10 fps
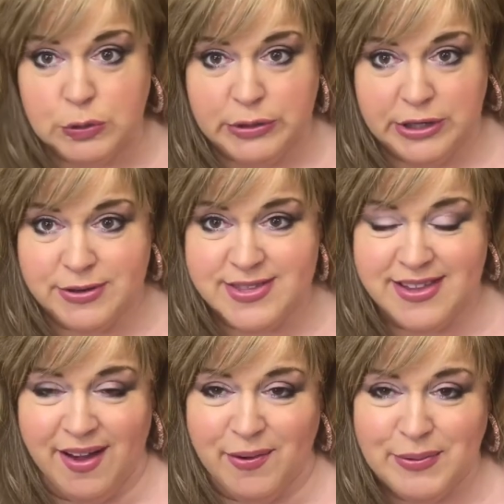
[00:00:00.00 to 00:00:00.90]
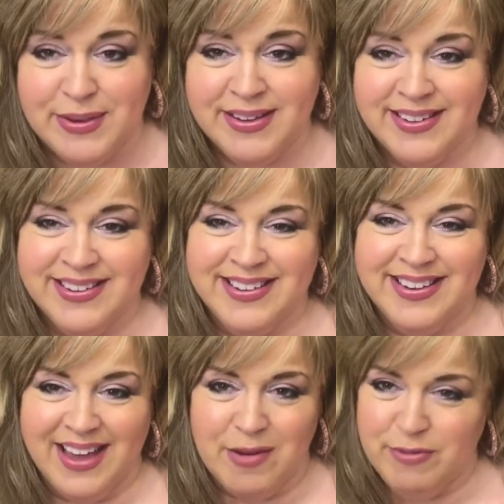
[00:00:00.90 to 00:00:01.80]
two years now
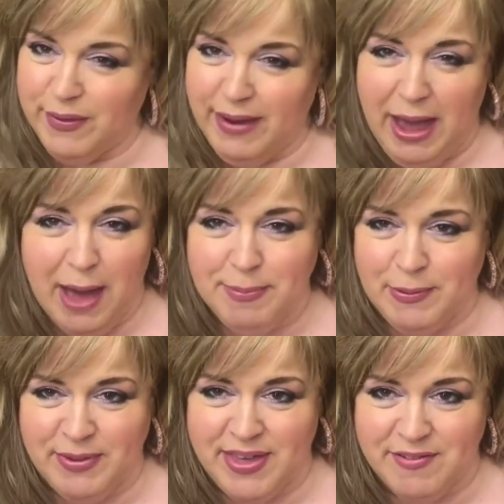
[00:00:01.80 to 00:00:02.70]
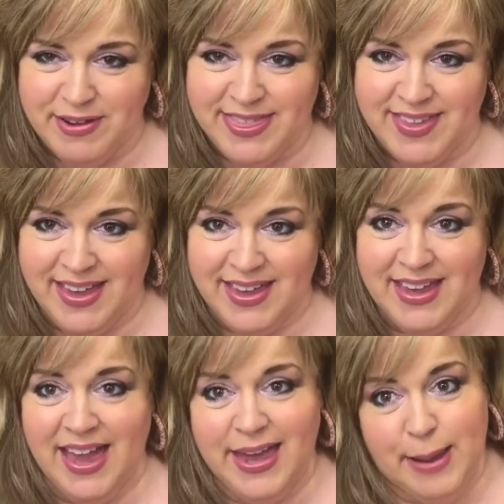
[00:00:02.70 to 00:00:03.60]
I'm very happy with
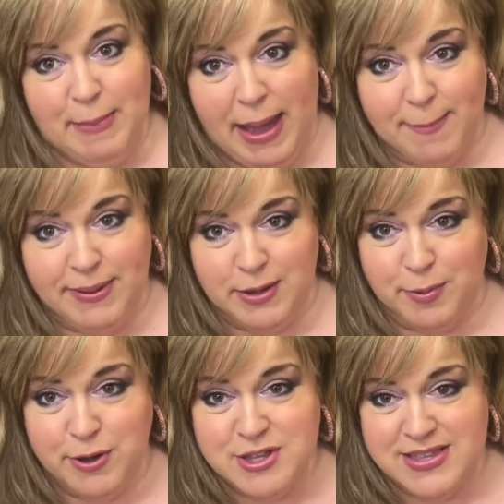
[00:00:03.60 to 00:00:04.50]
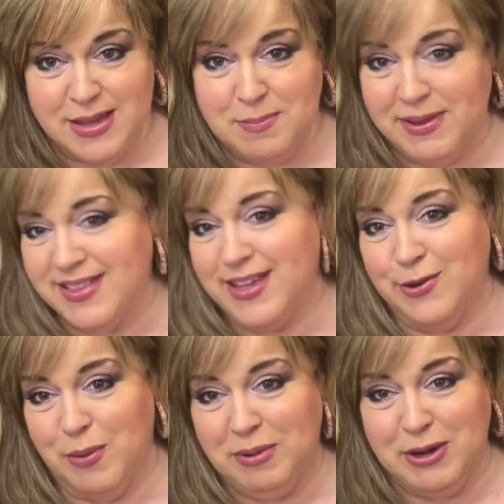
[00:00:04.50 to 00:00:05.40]
everything and I'm happy to purchase it because I know
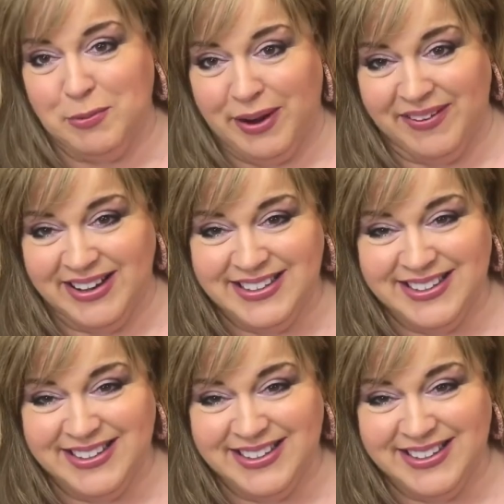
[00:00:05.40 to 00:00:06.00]
I'm going to wear it.